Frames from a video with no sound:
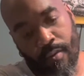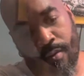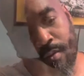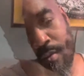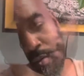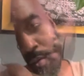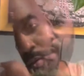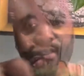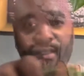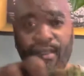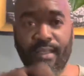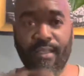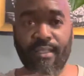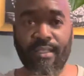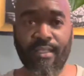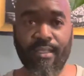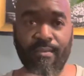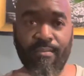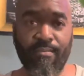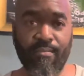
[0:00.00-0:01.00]
This is
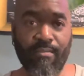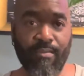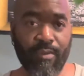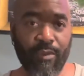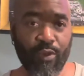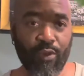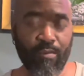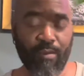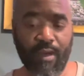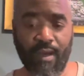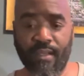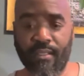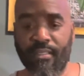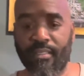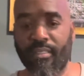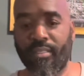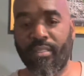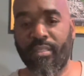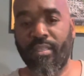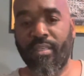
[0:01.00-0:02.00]
mood
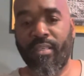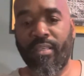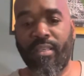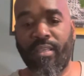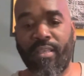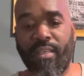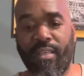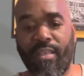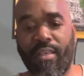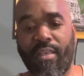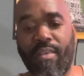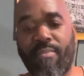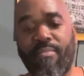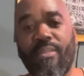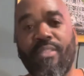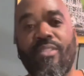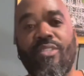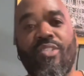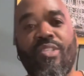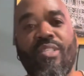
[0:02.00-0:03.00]
moss.
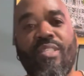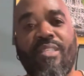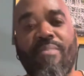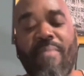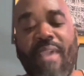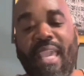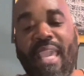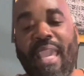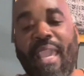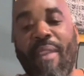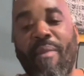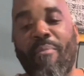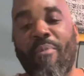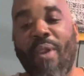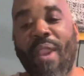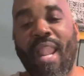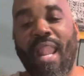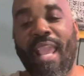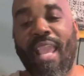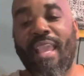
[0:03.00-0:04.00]
This is just to make it
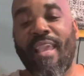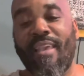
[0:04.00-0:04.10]
pretty.